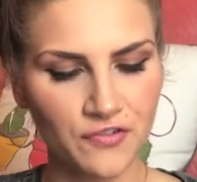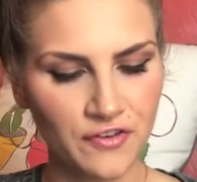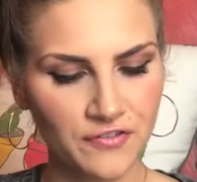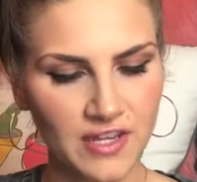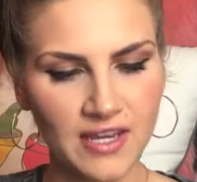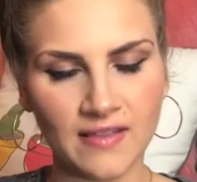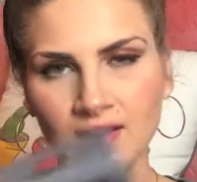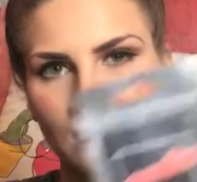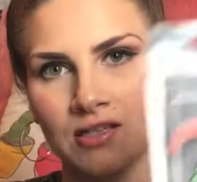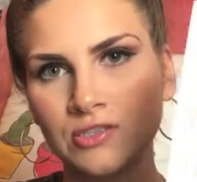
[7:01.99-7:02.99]
fifty, and
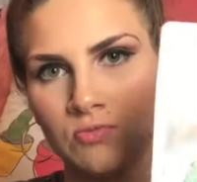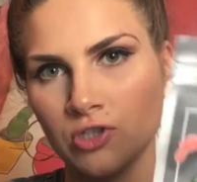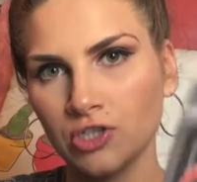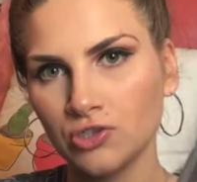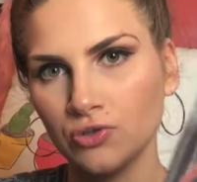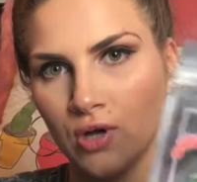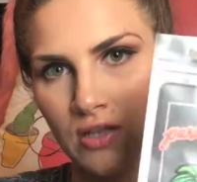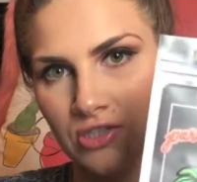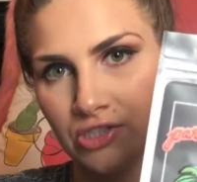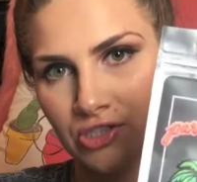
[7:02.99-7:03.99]
then this were two
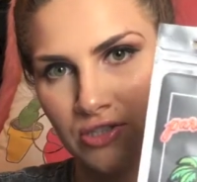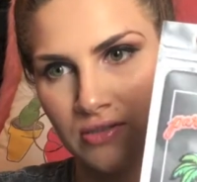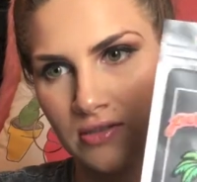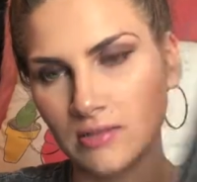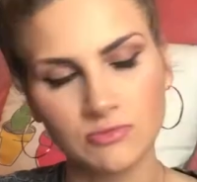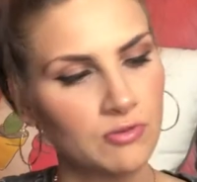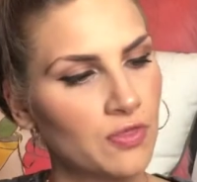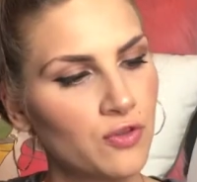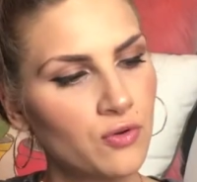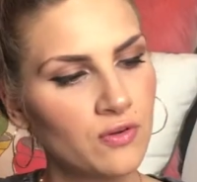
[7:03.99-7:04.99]
dollars. It comes with
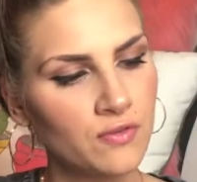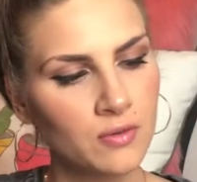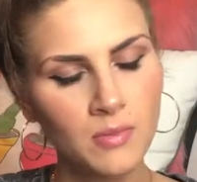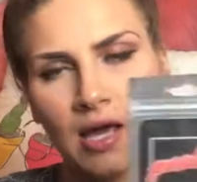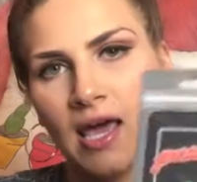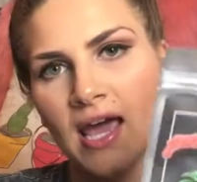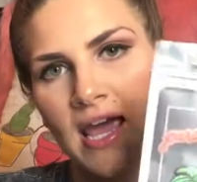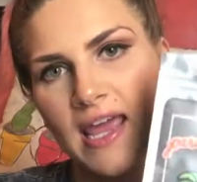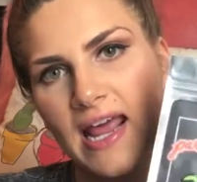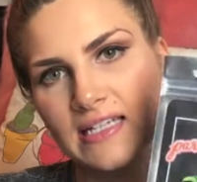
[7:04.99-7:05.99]
two of them.
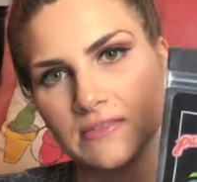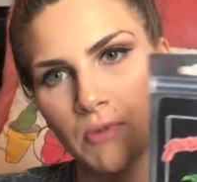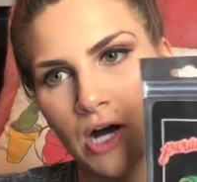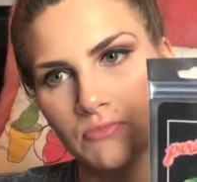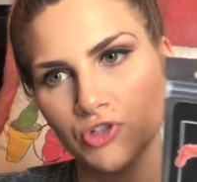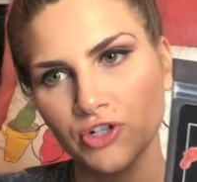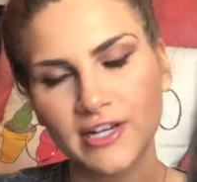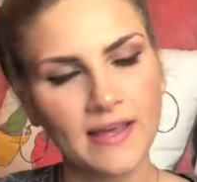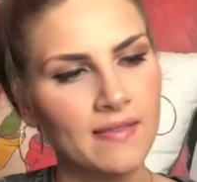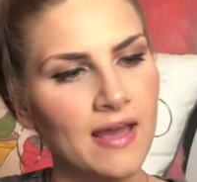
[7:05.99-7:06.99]
It has a palm tree
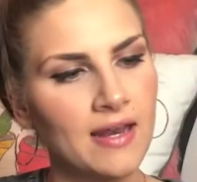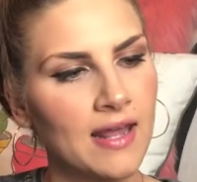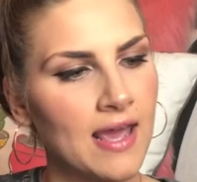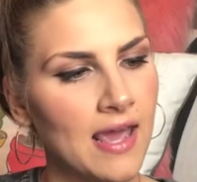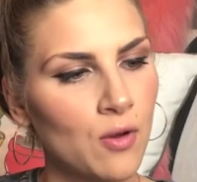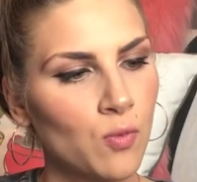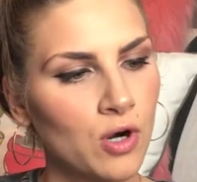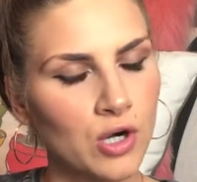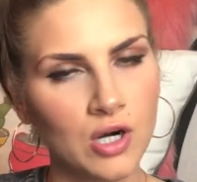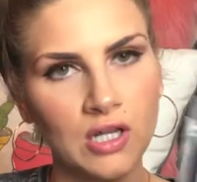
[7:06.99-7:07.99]
and then a
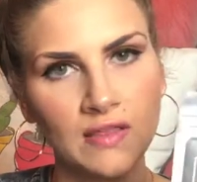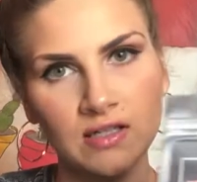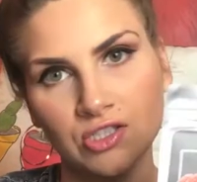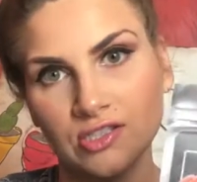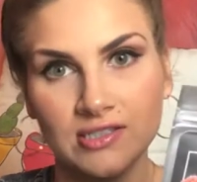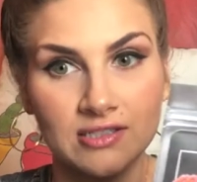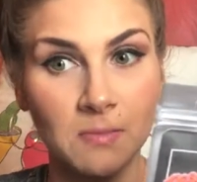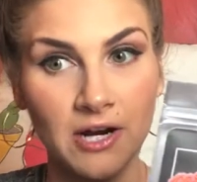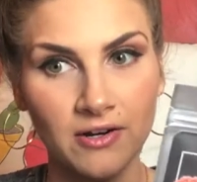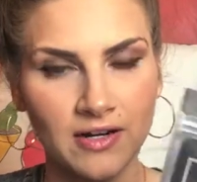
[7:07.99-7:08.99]
word on it that just says
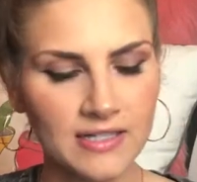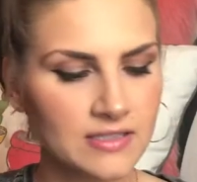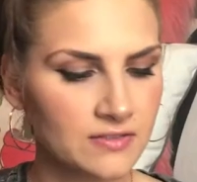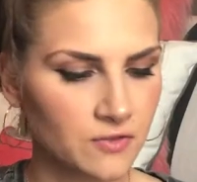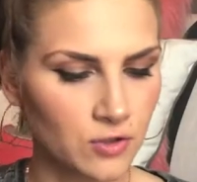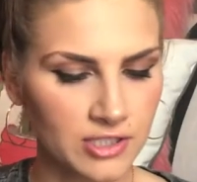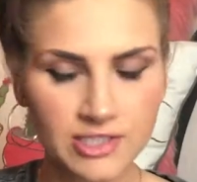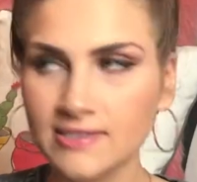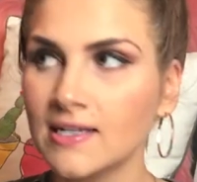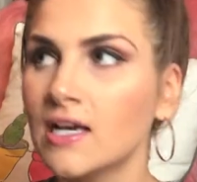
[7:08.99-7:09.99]
paradise, of
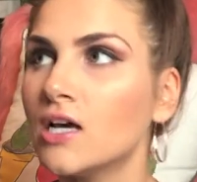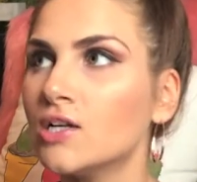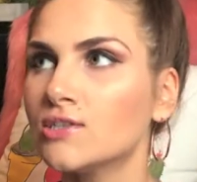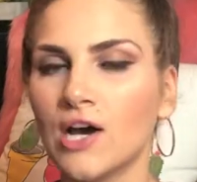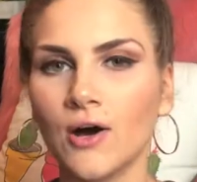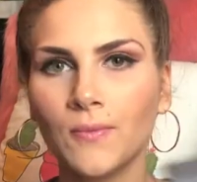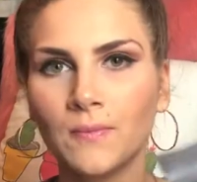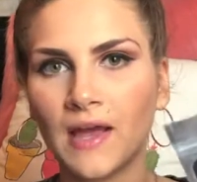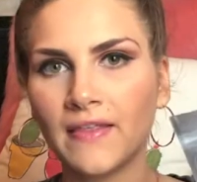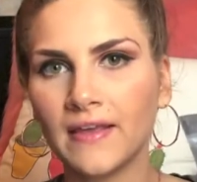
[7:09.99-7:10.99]
course. So
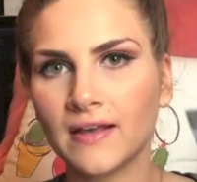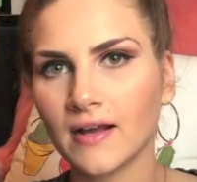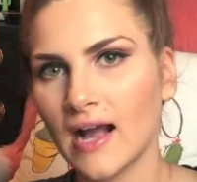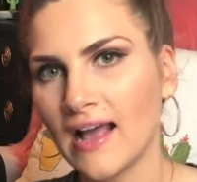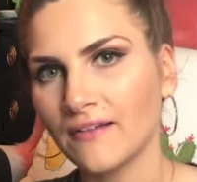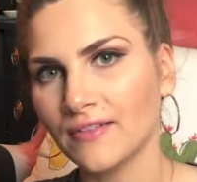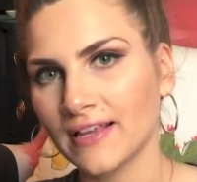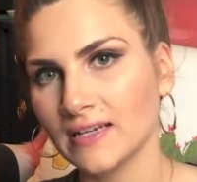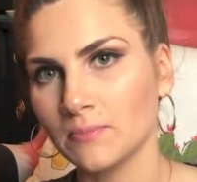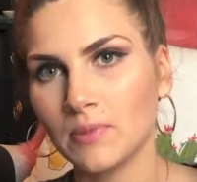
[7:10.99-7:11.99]
I think I have like
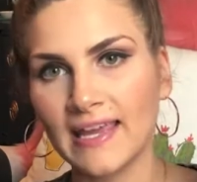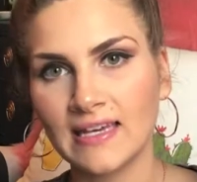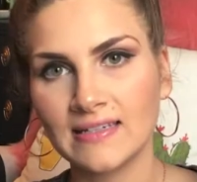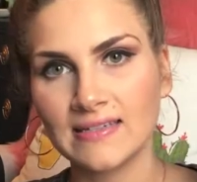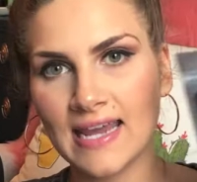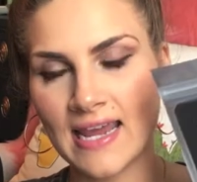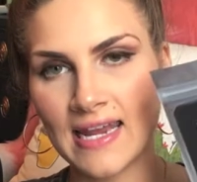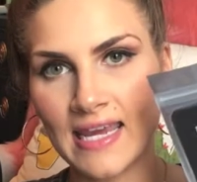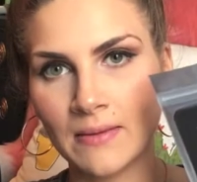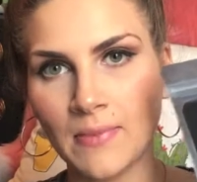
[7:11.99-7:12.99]
a plain tan
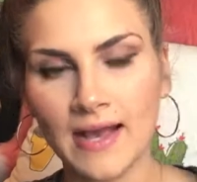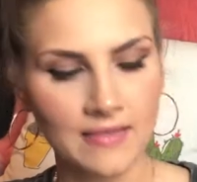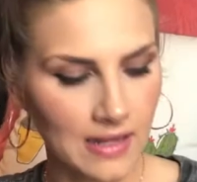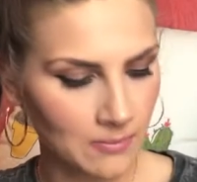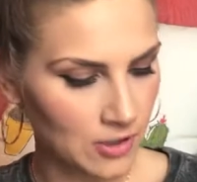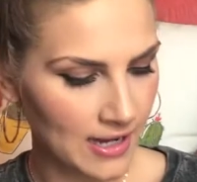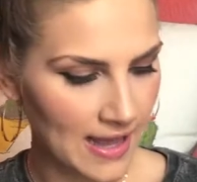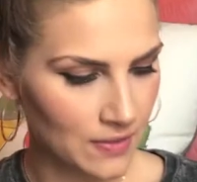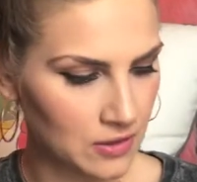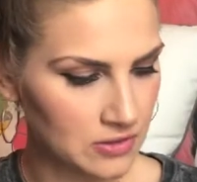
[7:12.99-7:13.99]
handbag that I'm gonna
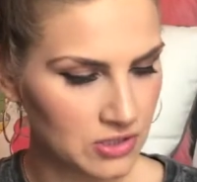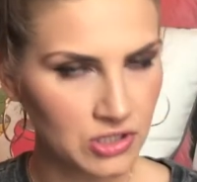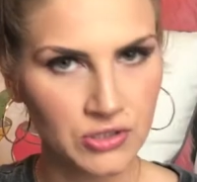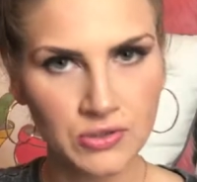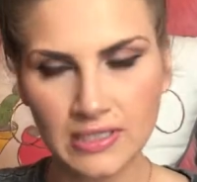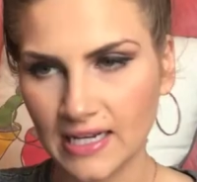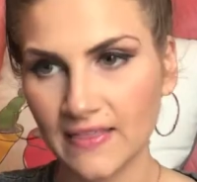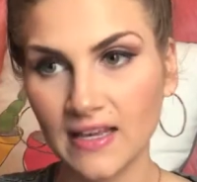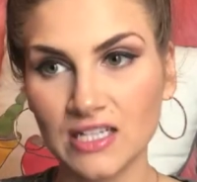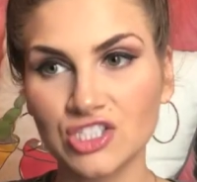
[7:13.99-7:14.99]
add those to, and I
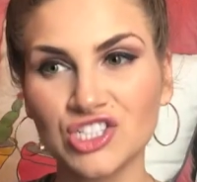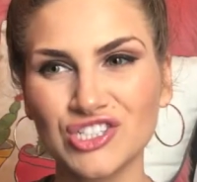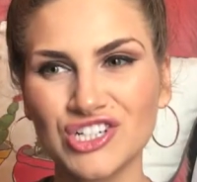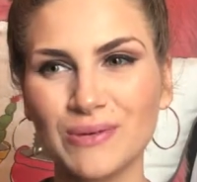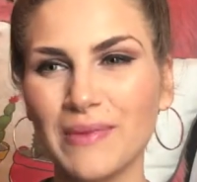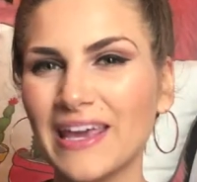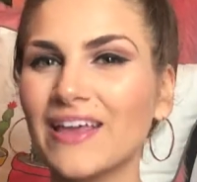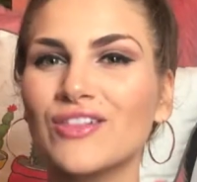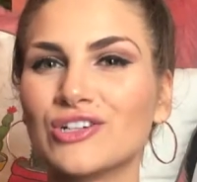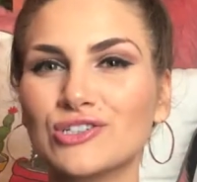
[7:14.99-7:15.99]
think it's just gonna make
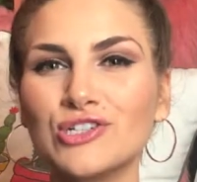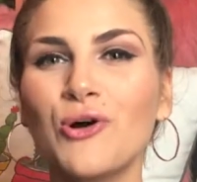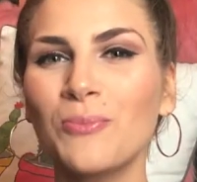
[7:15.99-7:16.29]
it look so